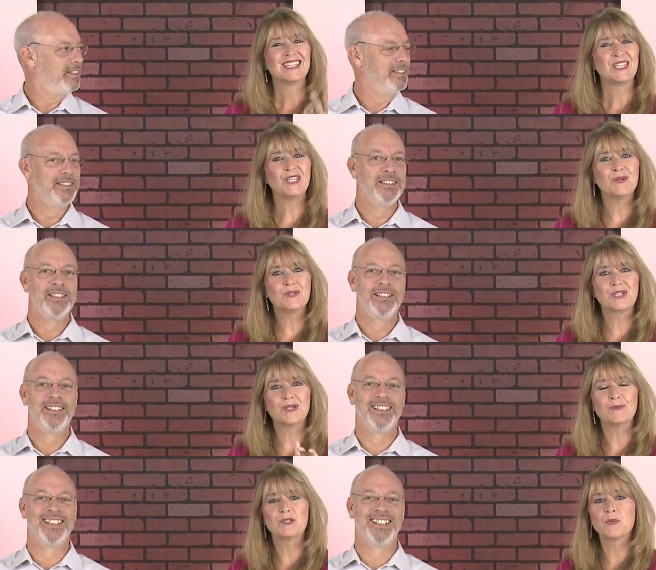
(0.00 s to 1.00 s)

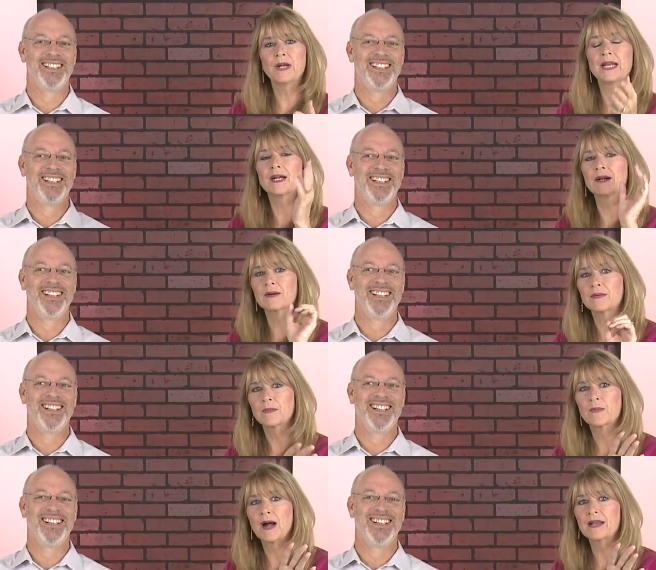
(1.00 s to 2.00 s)
Speaker 1: YouTube, Twitter.
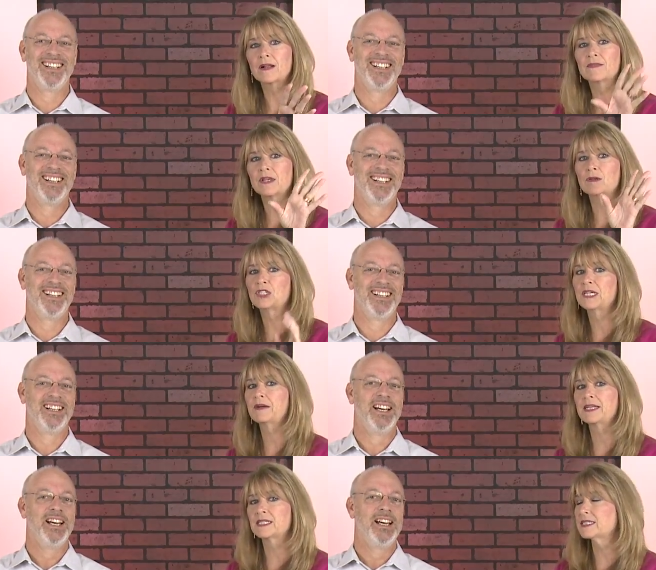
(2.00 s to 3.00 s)
We're on all of those. Share
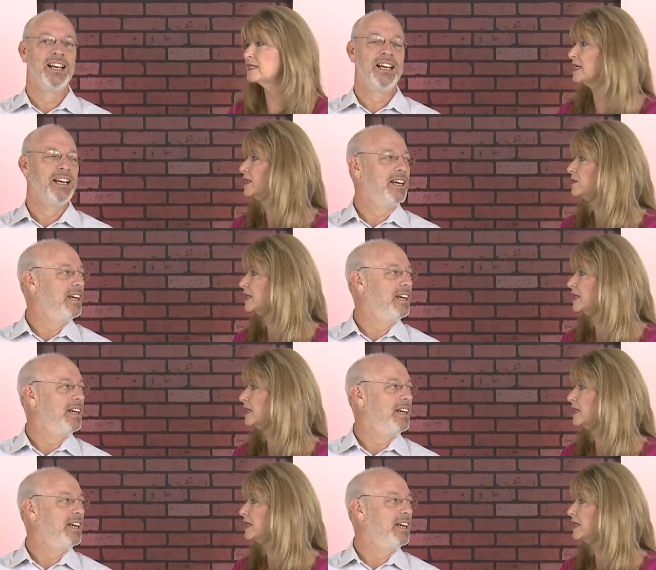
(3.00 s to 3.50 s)
it as um,